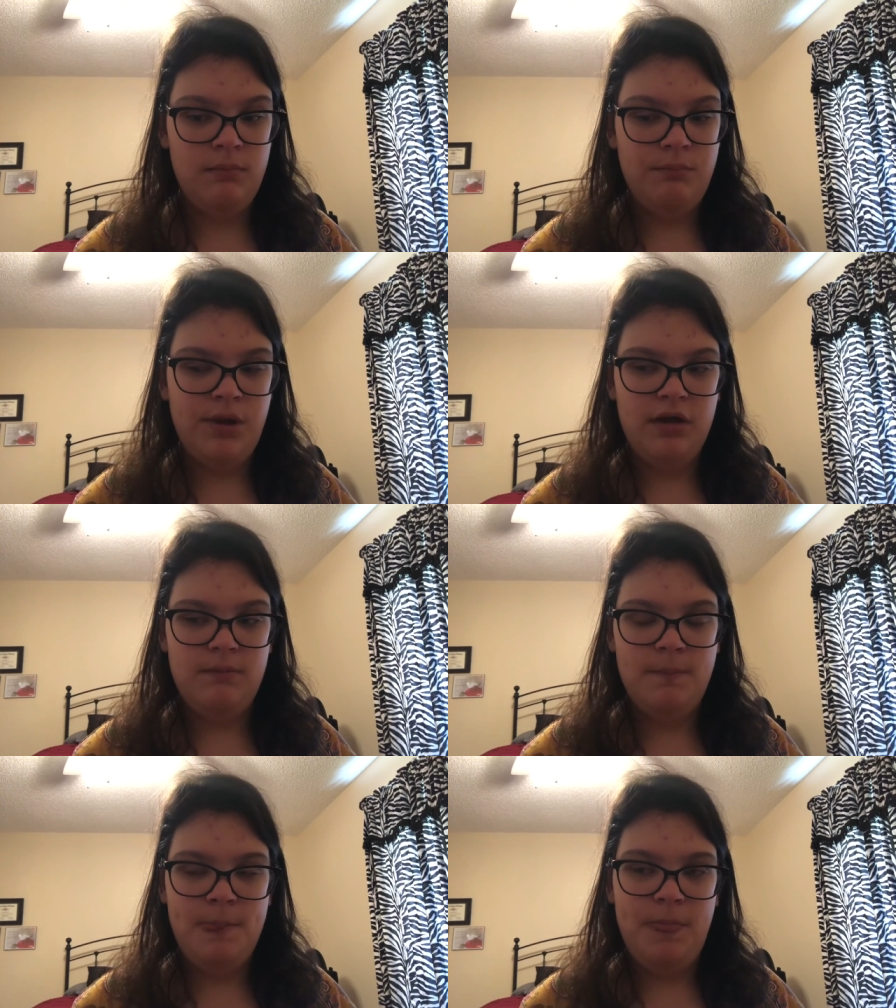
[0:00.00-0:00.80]

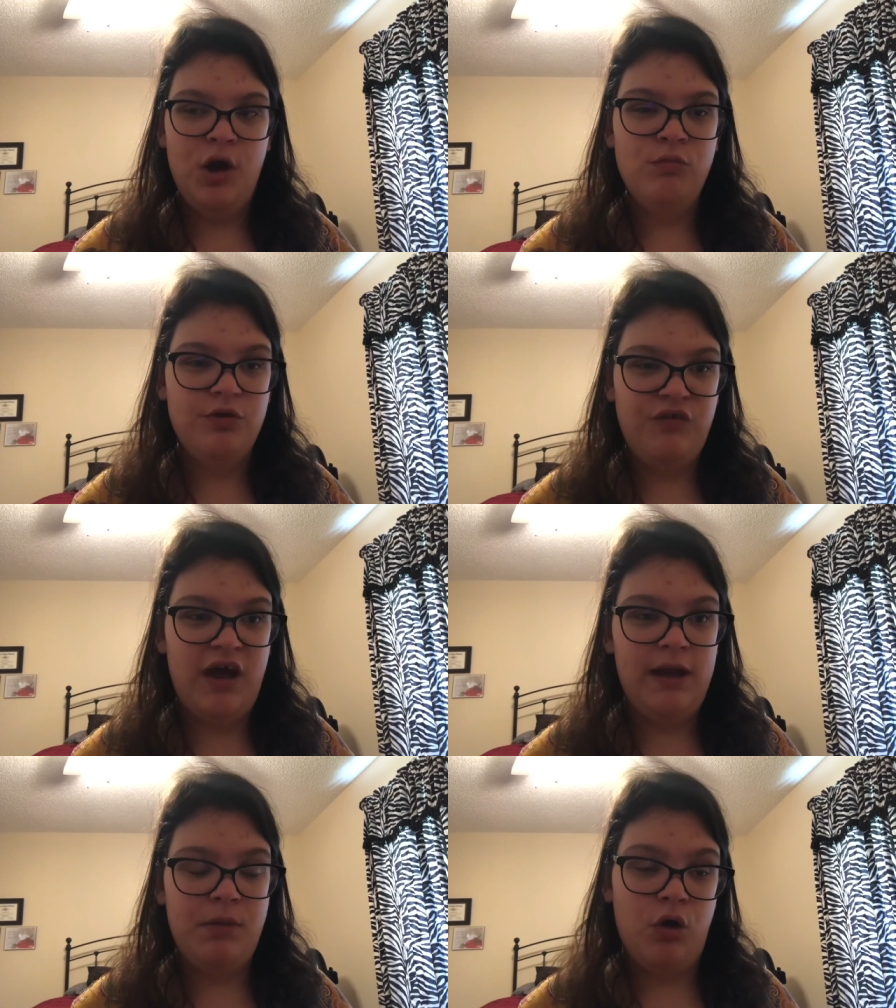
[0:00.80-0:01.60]
But over
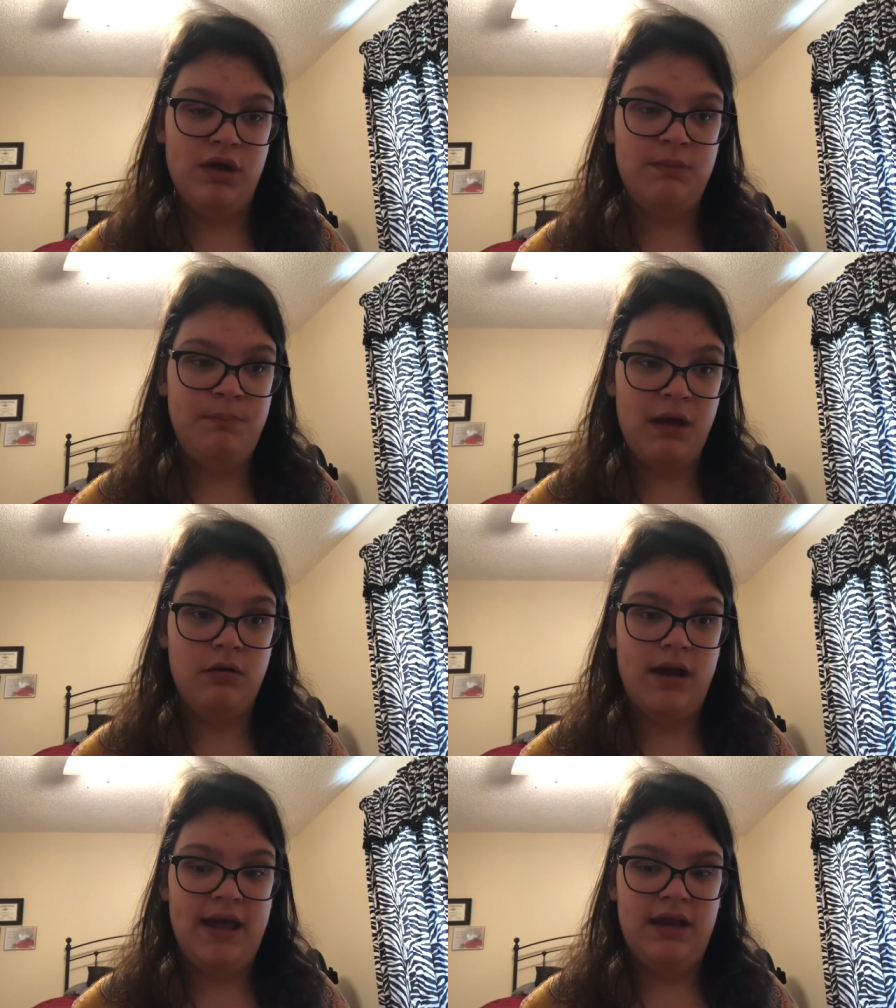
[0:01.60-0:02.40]
time, I'll get
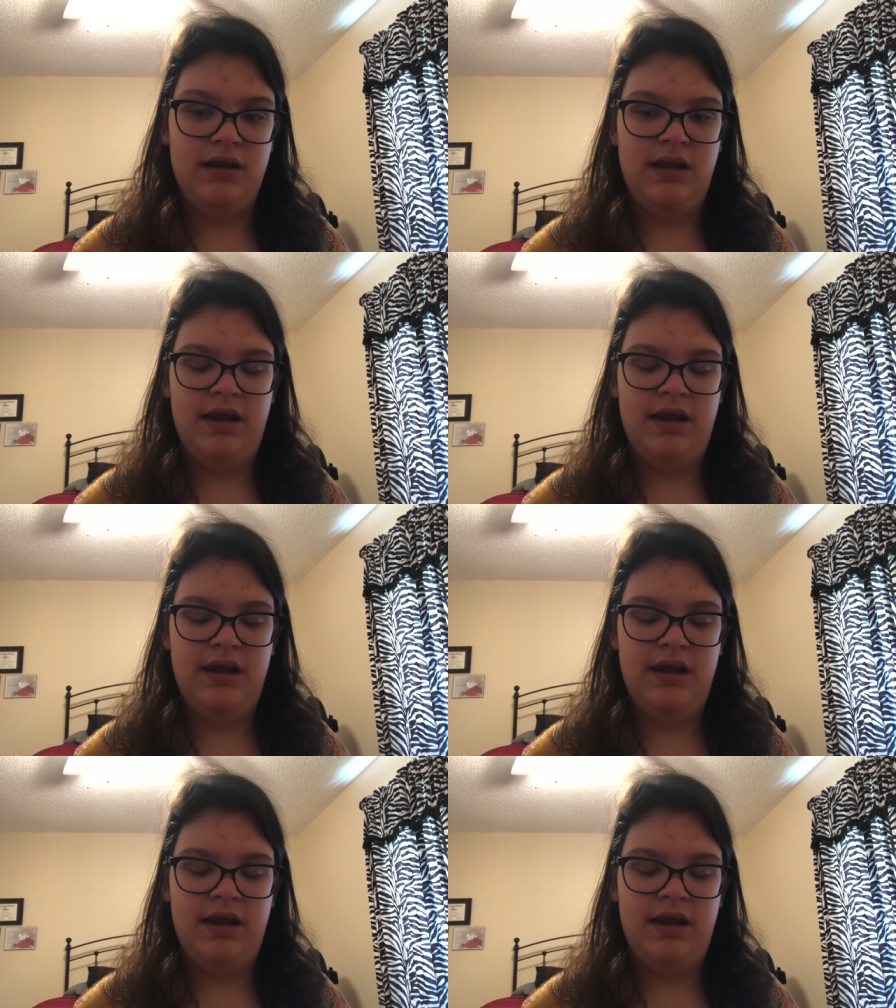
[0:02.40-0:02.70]
better at it.